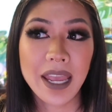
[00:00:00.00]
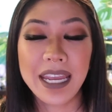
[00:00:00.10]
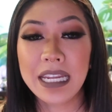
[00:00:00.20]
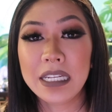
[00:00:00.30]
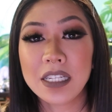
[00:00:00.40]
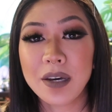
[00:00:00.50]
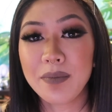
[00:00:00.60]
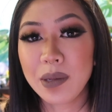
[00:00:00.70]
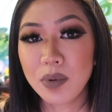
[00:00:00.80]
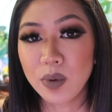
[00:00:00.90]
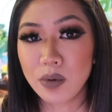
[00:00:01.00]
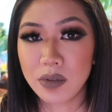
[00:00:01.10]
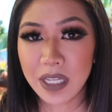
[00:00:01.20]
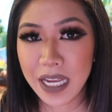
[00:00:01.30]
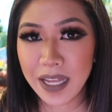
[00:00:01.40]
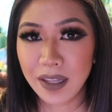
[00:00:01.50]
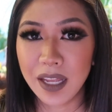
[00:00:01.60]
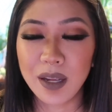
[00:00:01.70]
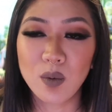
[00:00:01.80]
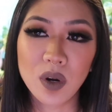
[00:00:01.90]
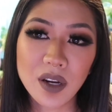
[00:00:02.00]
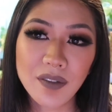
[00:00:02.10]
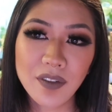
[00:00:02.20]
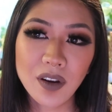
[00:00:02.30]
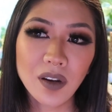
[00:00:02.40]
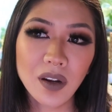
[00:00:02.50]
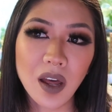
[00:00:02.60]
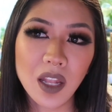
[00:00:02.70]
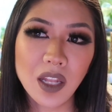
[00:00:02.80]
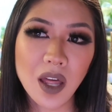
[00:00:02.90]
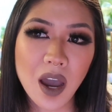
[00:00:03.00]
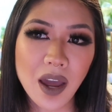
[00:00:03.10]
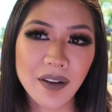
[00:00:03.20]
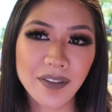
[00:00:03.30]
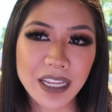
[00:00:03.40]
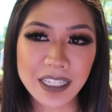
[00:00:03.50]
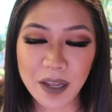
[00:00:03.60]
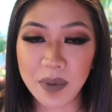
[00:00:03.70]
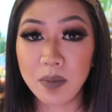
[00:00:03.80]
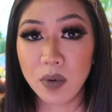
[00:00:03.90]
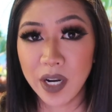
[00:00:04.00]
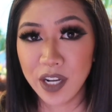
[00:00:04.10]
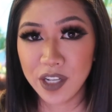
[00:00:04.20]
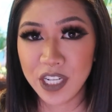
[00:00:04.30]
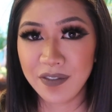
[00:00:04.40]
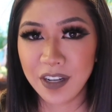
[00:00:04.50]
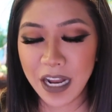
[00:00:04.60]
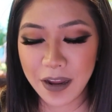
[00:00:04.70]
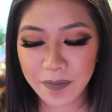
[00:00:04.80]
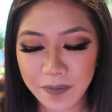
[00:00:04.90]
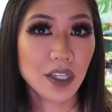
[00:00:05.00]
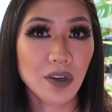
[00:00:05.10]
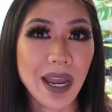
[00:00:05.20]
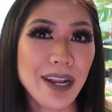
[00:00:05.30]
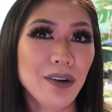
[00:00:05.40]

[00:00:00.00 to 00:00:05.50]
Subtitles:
and some people will say they work for a lot of things that people want to achieve today. So I